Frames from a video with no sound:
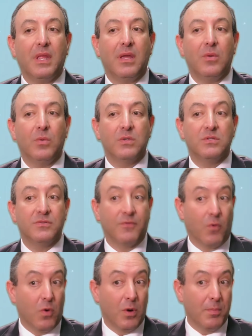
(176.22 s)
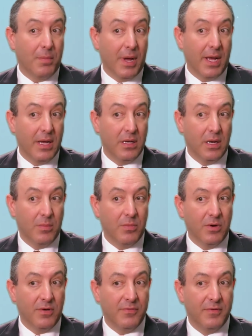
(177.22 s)
it was formed by a
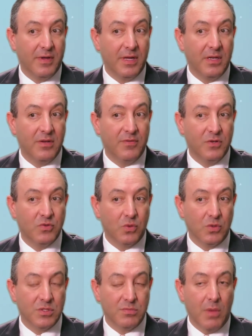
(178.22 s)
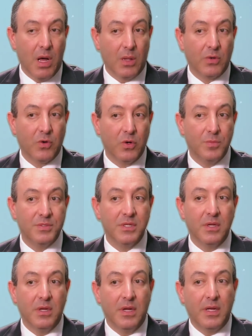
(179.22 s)
number of individual smaller groups,
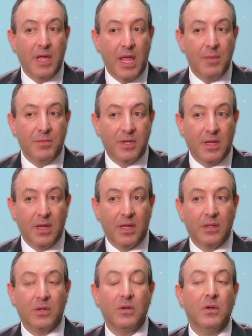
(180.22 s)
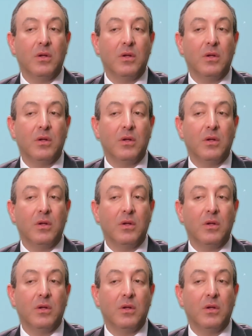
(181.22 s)
came together.